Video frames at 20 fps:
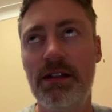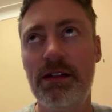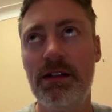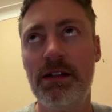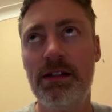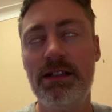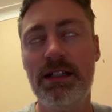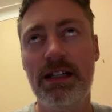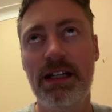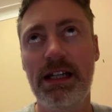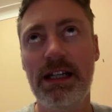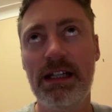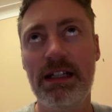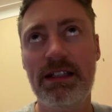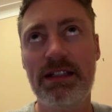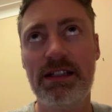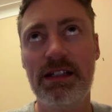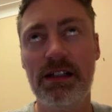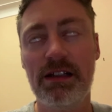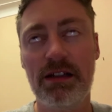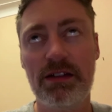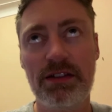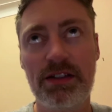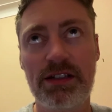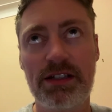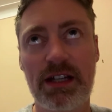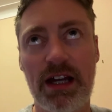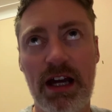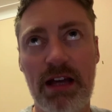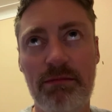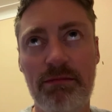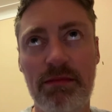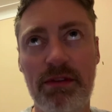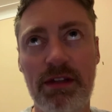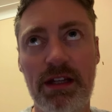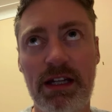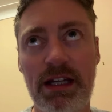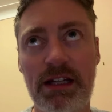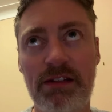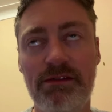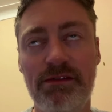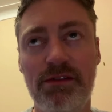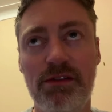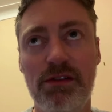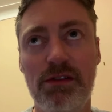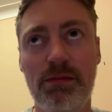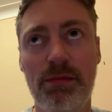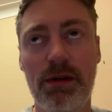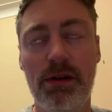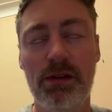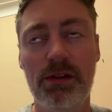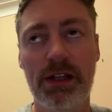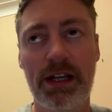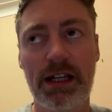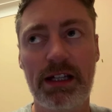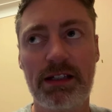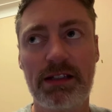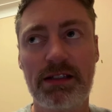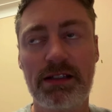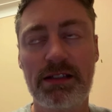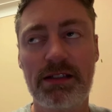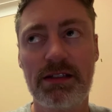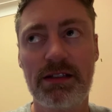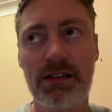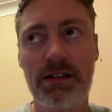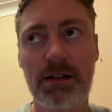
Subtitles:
Didn't eat until lunchtime, then I had 4 boiled eggs,